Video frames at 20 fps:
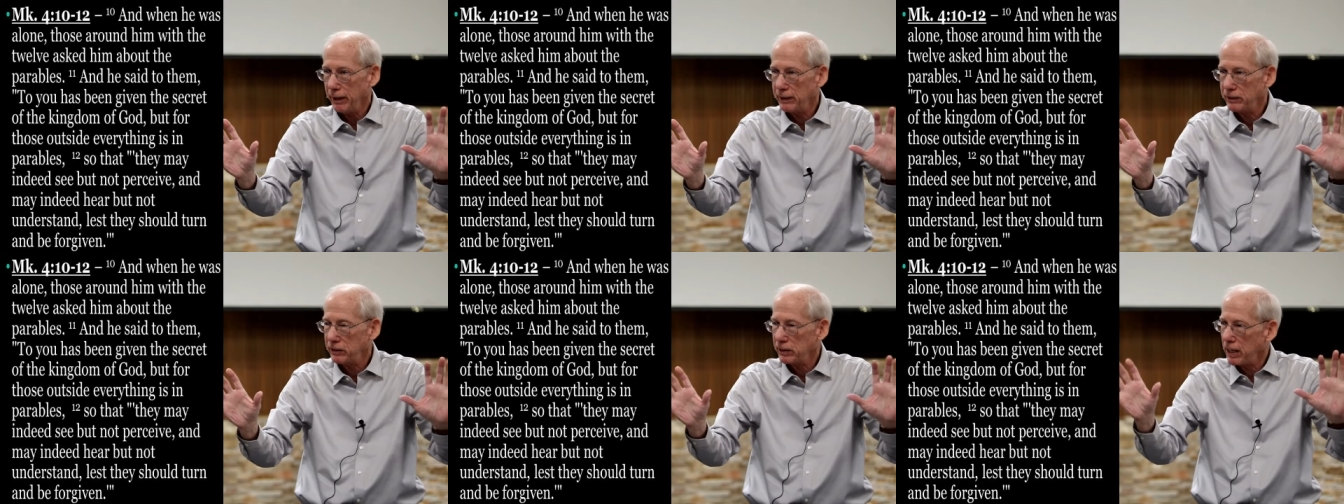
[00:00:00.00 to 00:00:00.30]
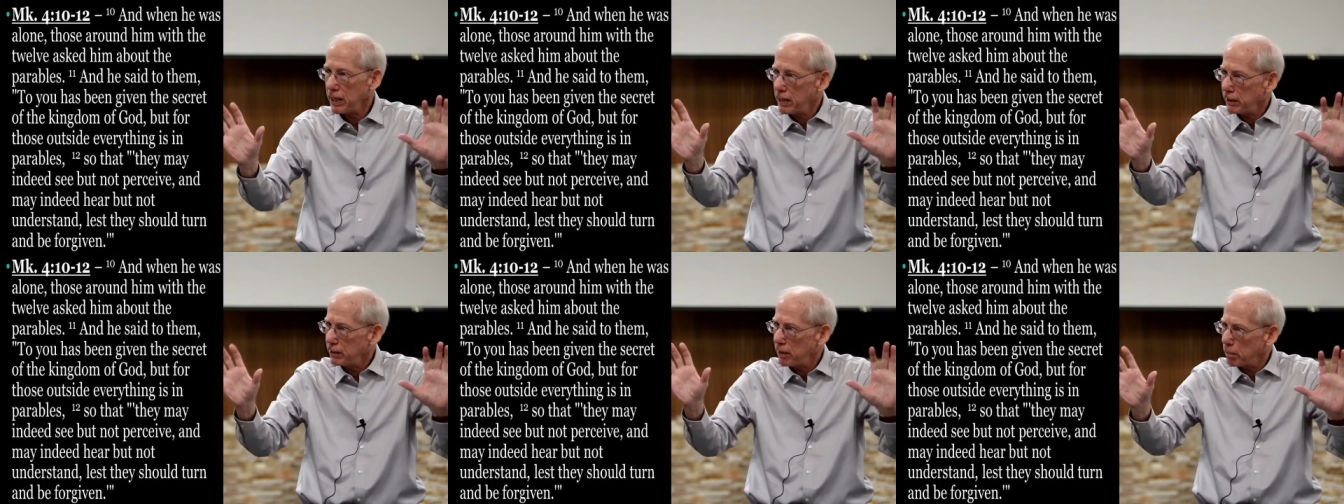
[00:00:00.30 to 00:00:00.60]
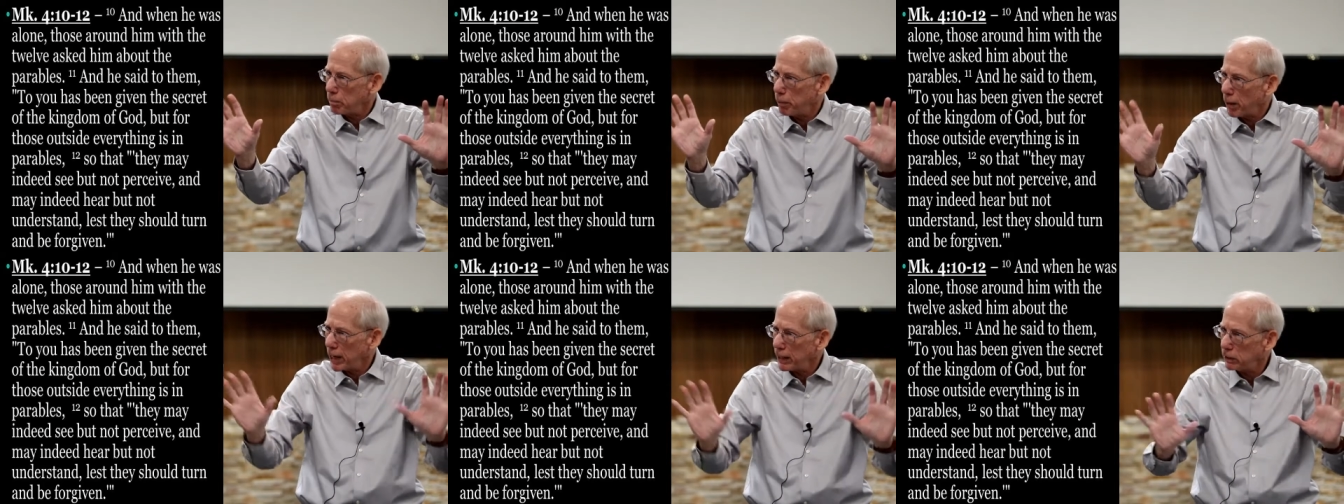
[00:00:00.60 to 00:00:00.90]
He's
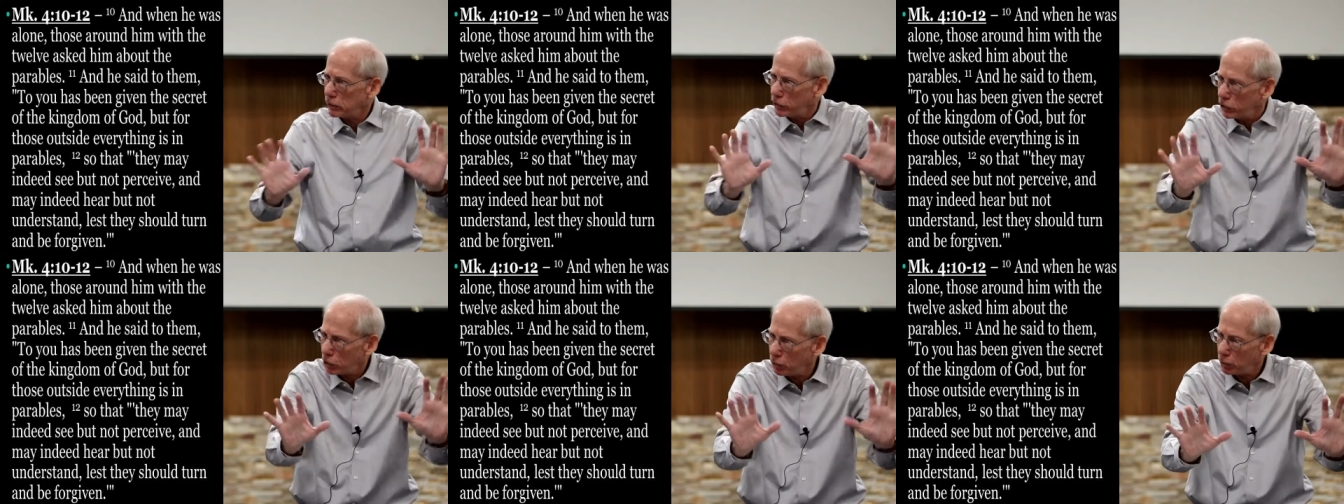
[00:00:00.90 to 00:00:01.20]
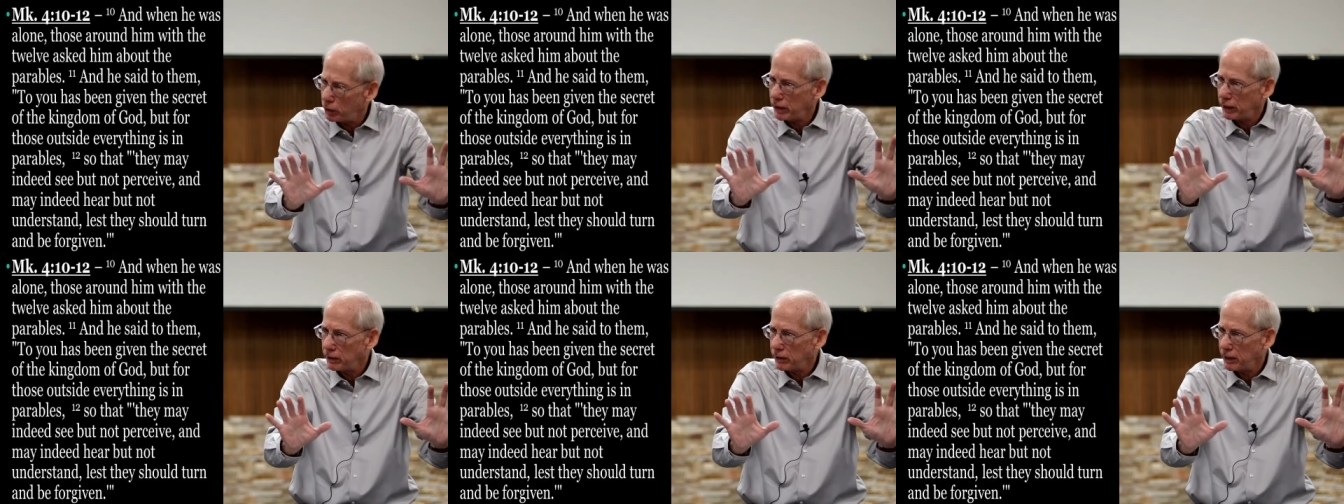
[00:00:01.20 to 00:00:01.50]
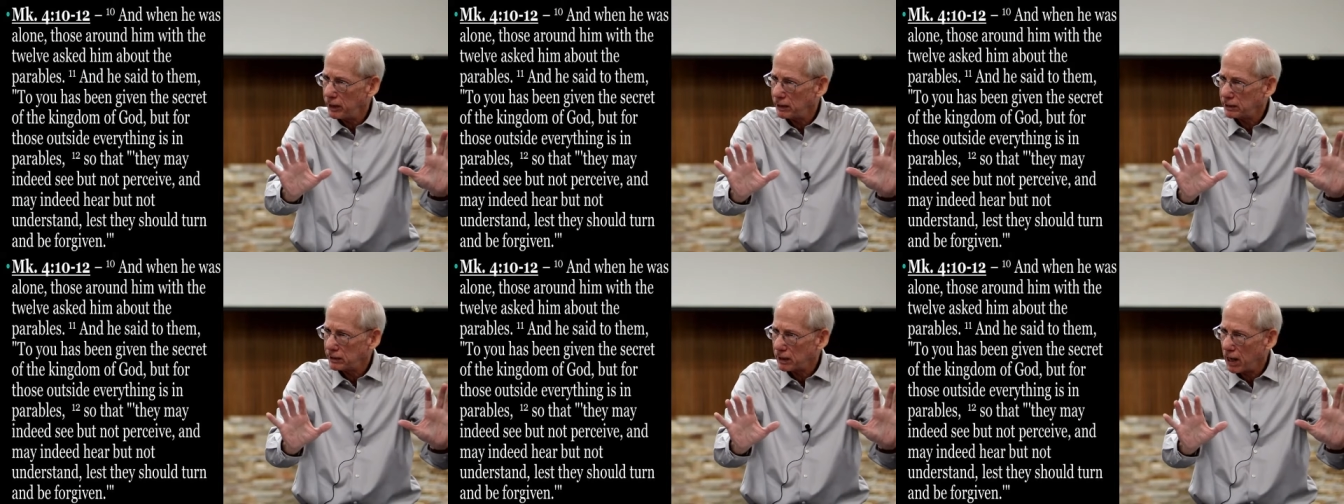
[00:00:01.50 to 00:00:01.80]
saying that by
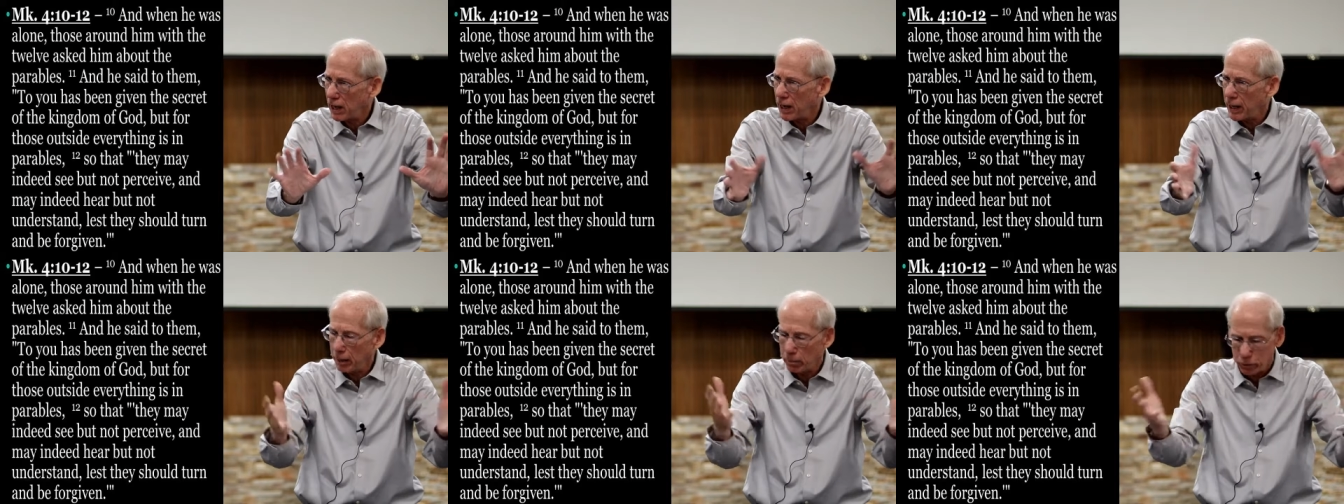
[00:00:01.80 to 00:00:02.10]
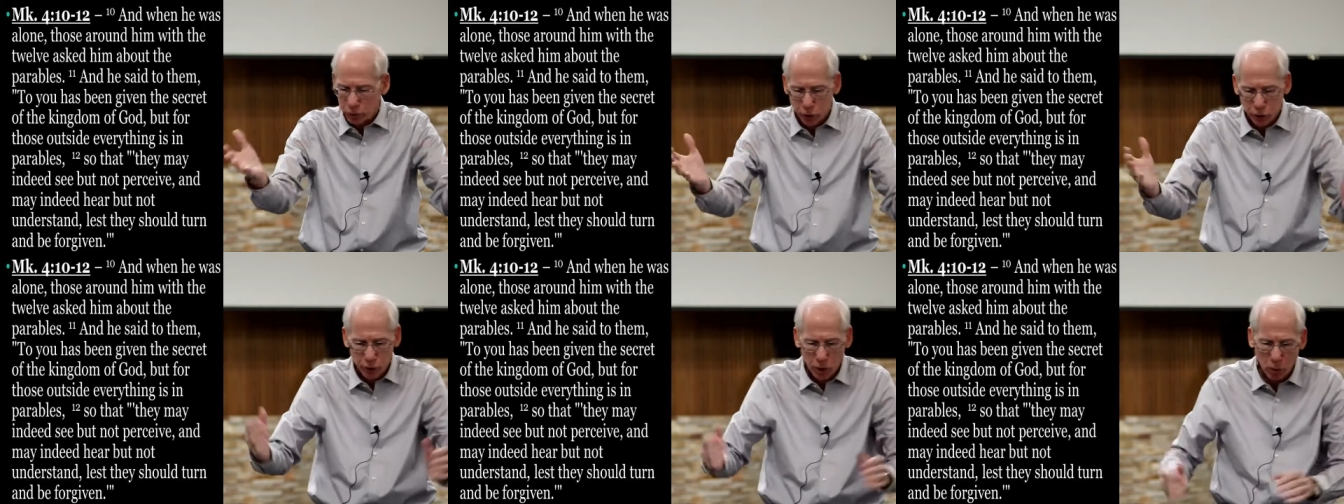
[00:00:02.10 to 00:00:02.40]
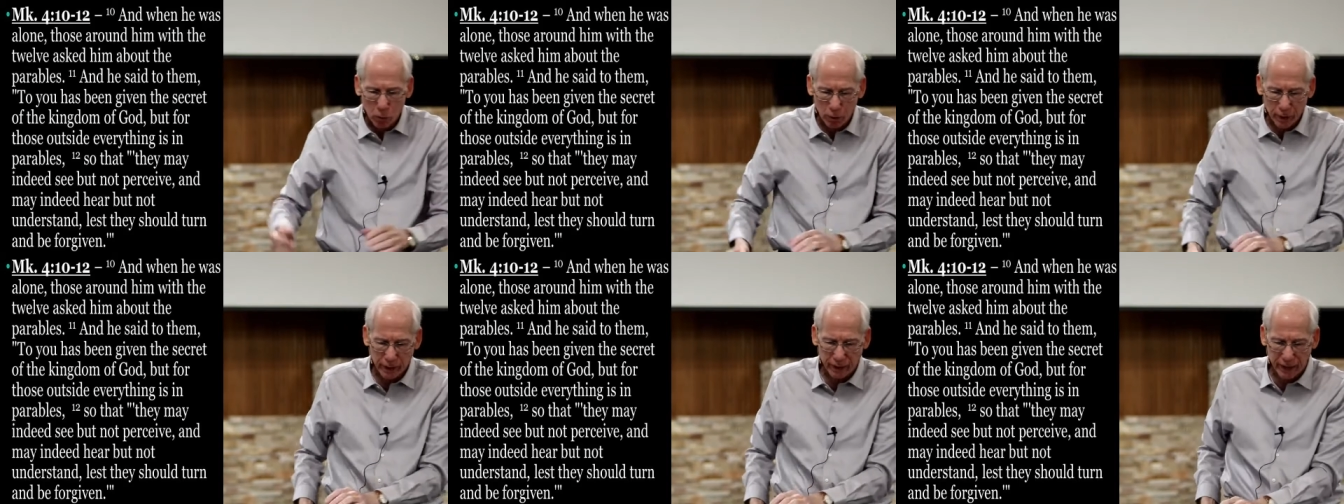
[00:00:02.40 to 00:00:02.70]
doing this, I am
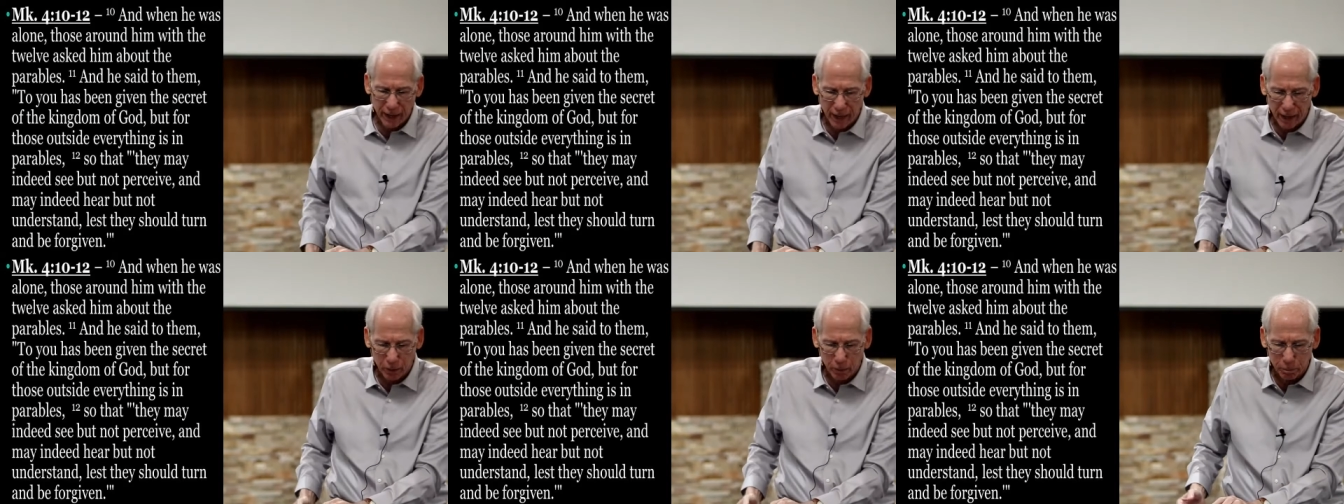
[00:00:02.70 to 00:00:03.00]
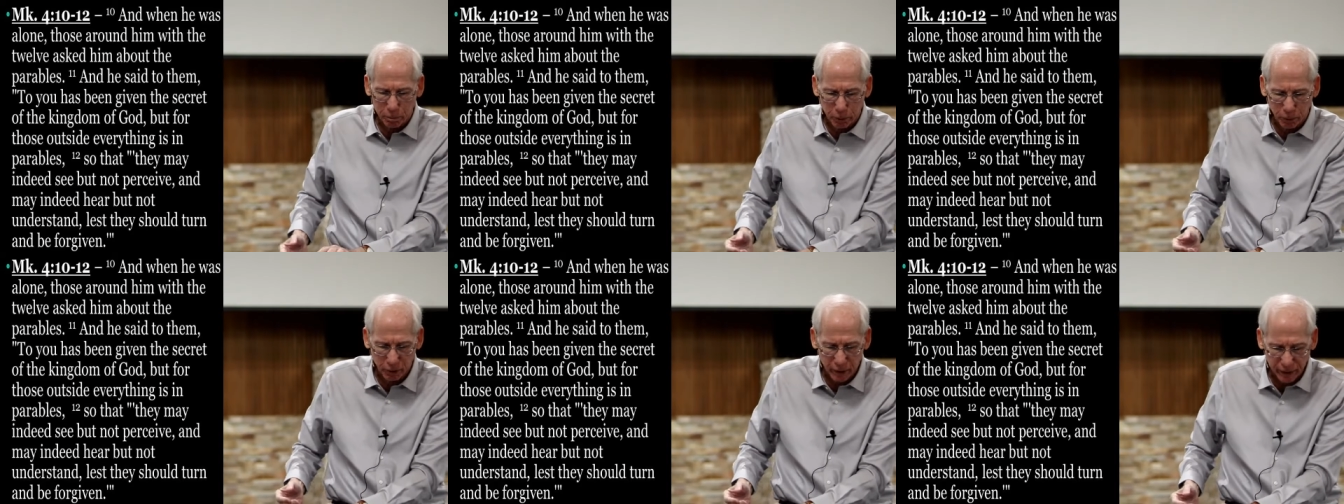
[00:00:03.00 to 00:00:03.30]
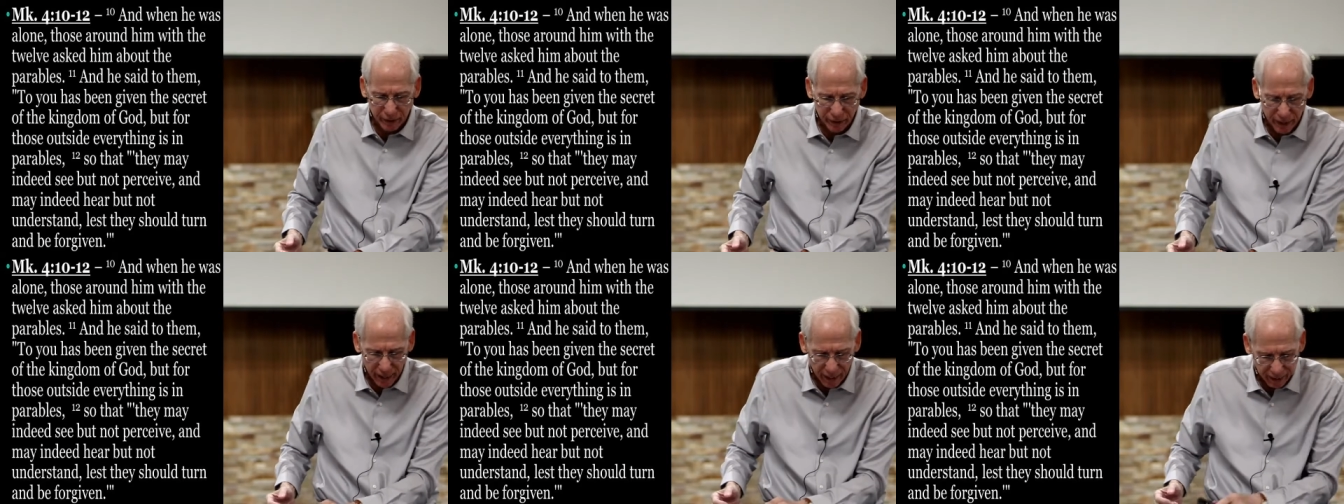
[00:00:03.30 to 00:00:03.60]
showing that or
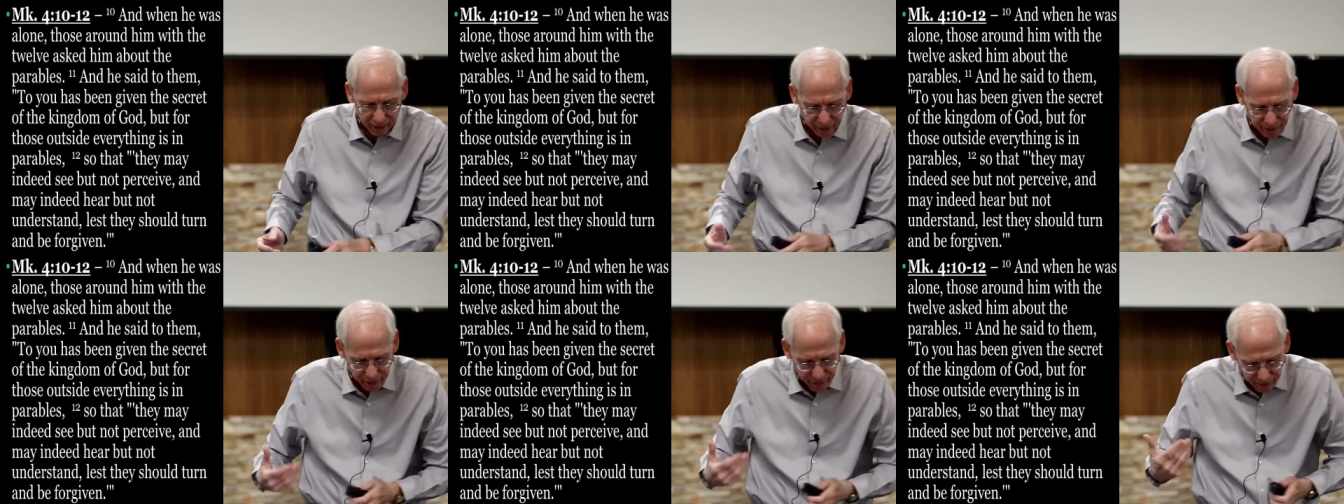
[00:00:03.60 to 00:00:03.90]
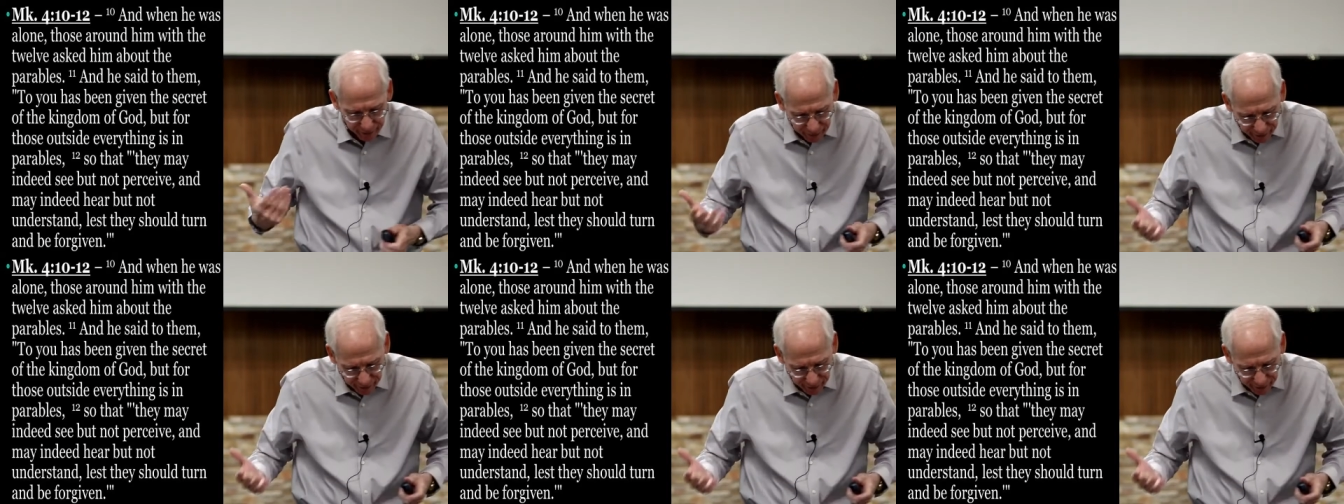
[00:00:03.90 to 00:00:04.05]
putting that